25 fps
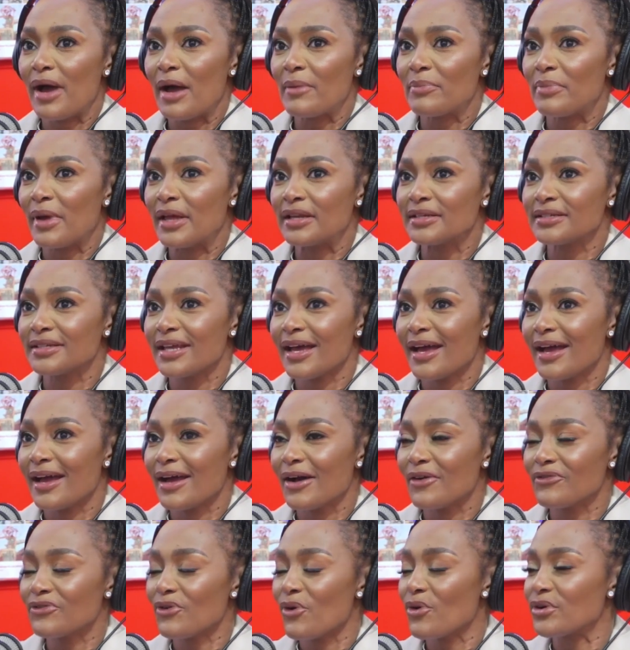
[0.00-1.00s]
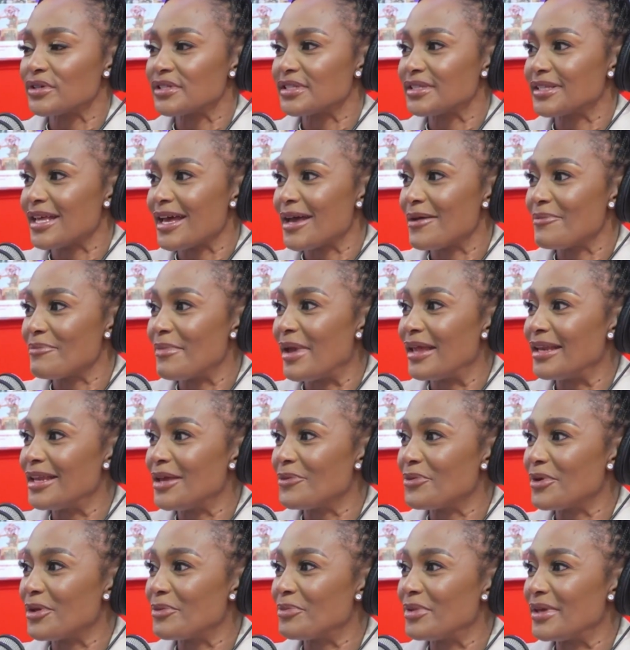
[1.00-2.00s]
up, and of course,
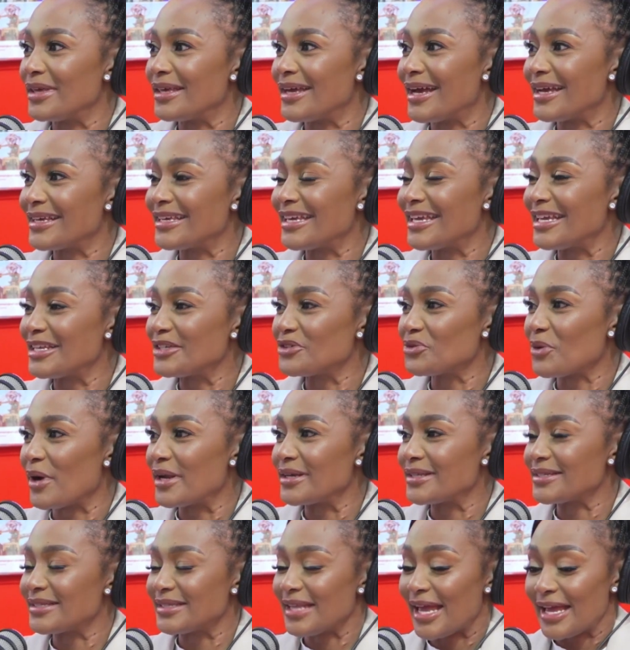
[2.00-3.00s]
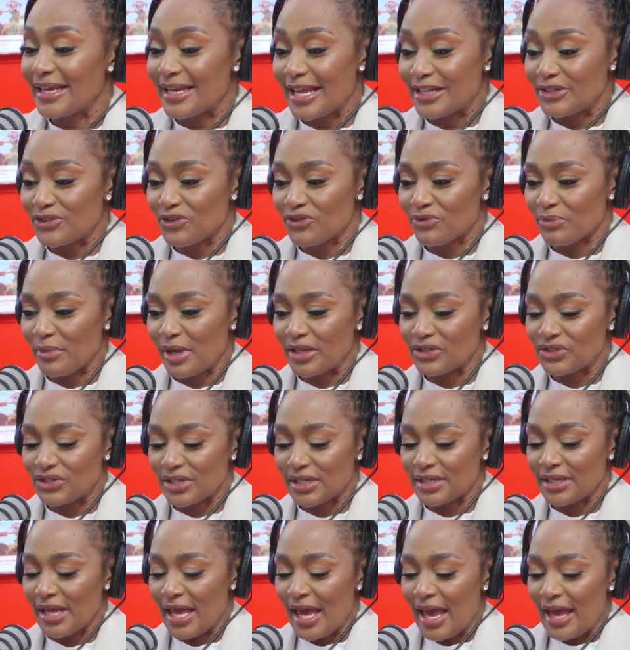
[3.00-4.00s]
many will be keen to understand, as you've
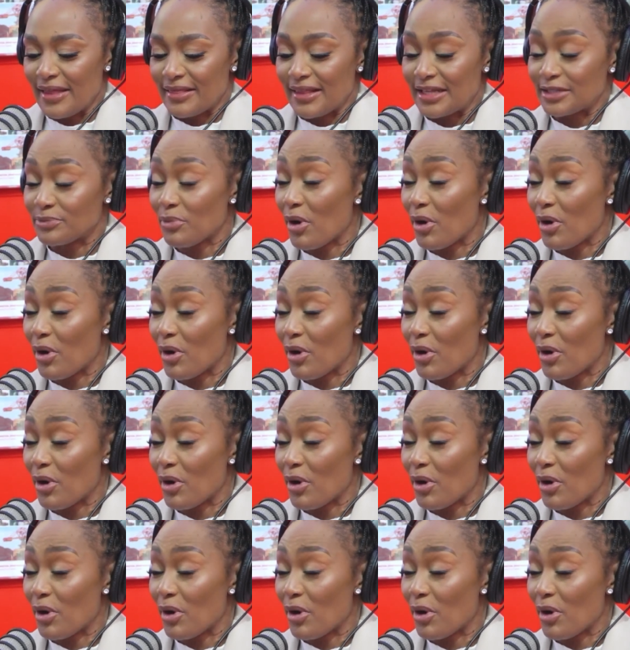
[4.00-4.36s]
mentioned, there's